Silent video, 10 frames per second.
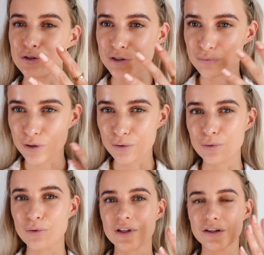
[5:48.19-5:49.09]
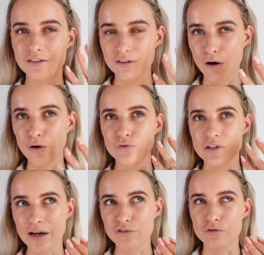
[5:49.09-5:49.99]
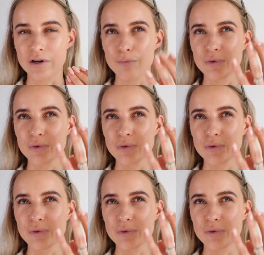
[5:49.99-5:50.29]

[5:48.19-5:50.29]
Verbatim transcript: smooth and soft after it,